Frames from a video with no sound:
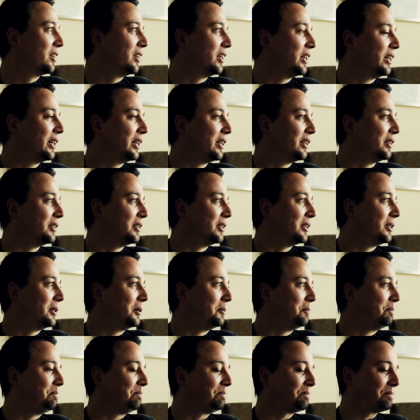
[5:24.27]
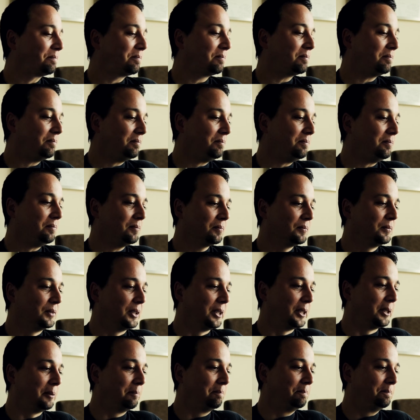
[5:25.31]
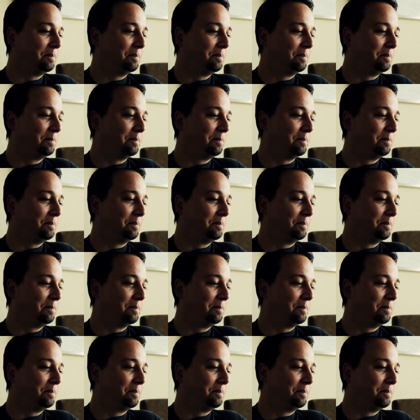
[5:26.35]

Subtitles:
And, yeah.